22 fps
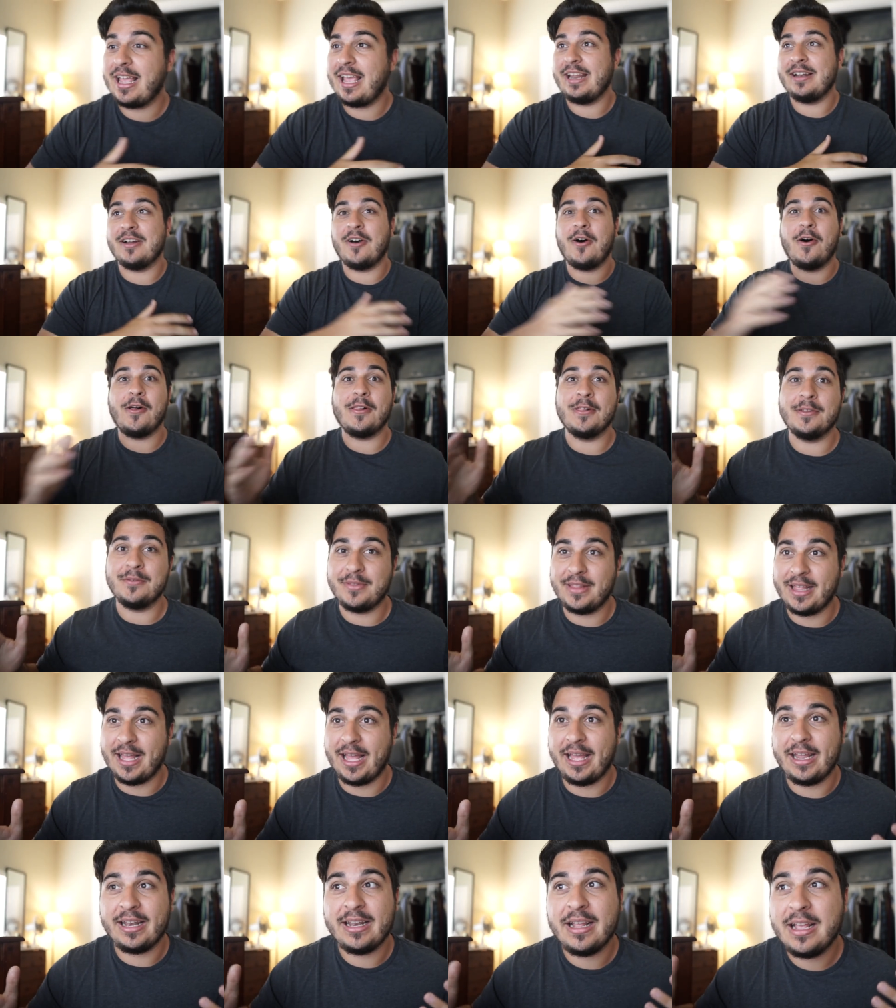and all of
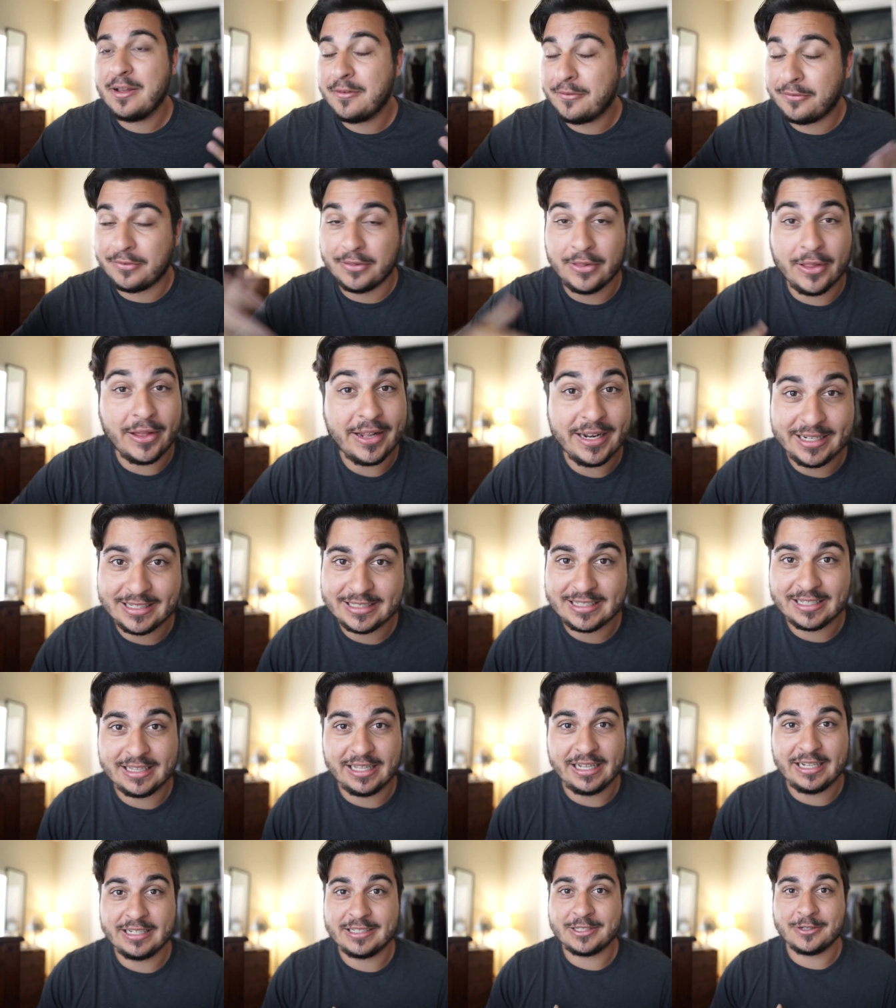that flood into
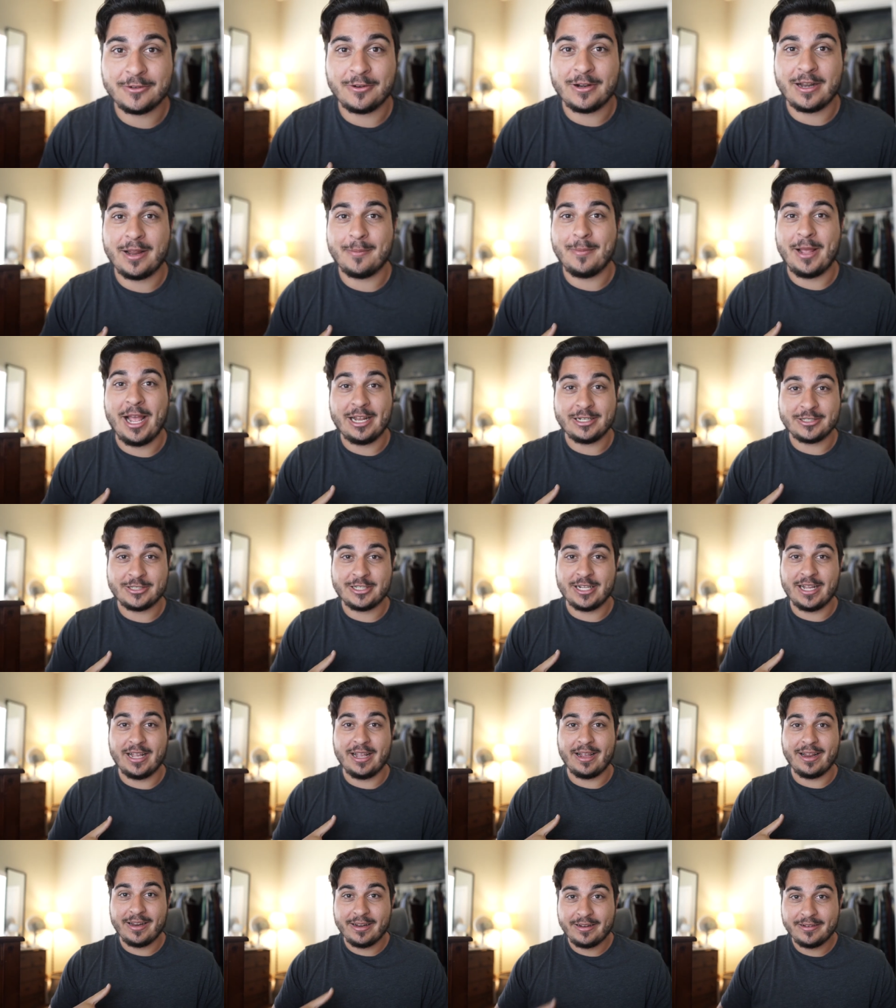the Instagram
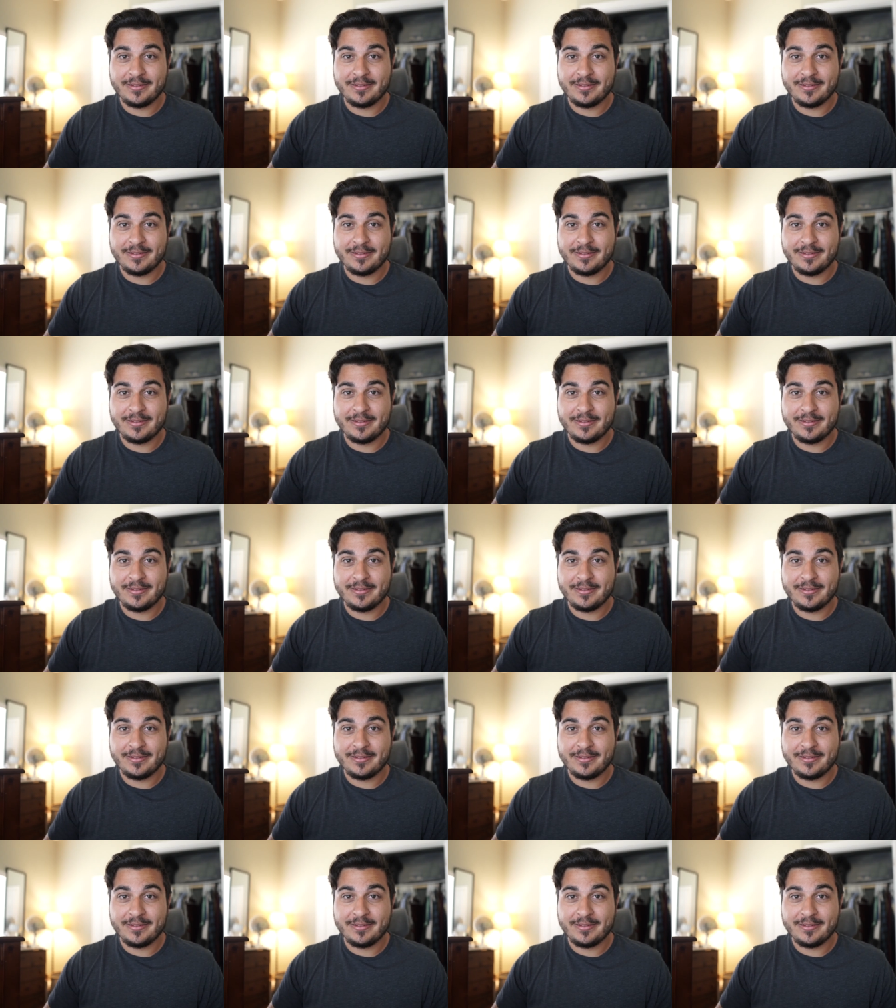hashtag.